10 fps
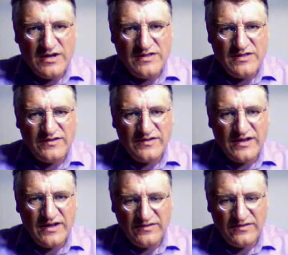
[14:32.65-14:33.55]
In this
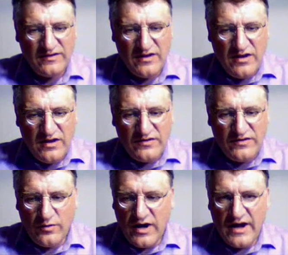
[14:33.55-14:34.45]
case,
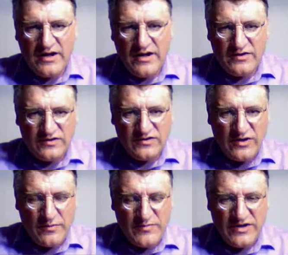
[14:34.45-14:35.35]
so I
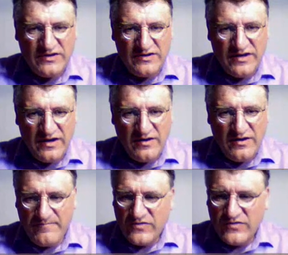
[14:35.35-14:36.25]
copy it here.